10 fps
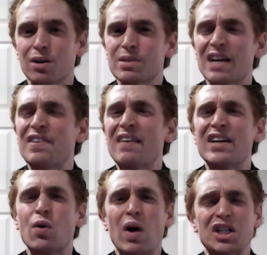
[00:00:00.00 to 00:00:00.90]
If you have any
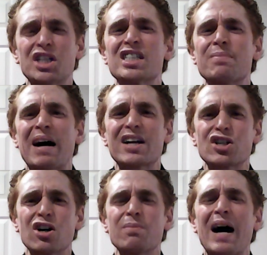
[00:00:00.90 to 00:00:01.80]
questions about a
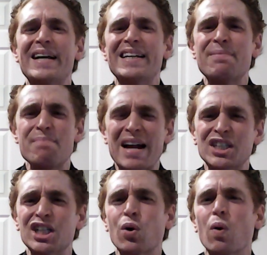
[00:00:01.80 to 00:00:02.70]
term I didn't
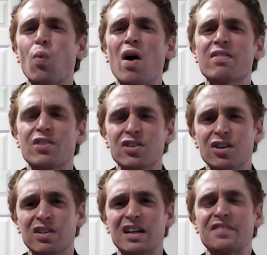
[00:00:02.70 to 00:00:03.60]
mention or want further
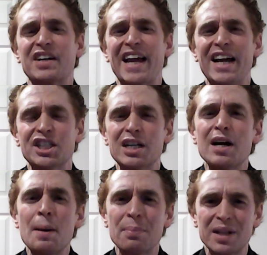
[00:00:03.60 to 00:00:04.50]
clarification,
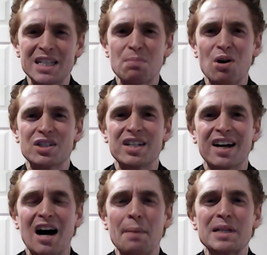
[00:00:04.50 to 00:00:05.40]
please post in the
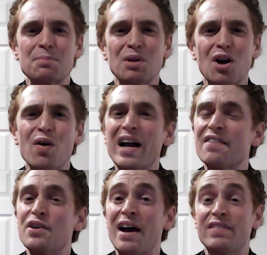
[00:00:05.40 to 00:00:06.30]
comments below, and if
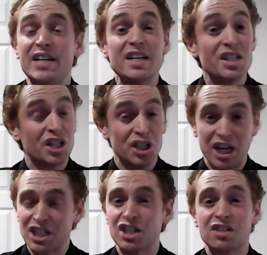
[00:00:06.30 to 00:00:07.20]
you have any
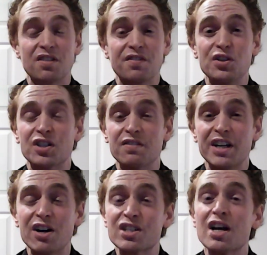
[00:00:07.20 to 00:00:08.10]
suggestions for future
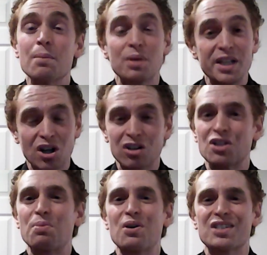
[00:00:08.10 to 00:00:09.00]
videos, please also
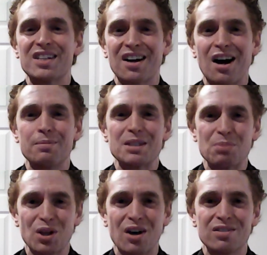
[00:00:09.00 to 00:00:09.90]
post in the comments
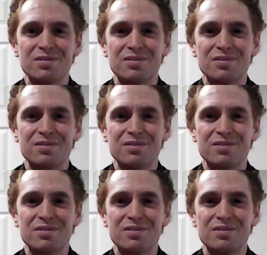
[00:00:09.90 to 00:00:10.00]
below.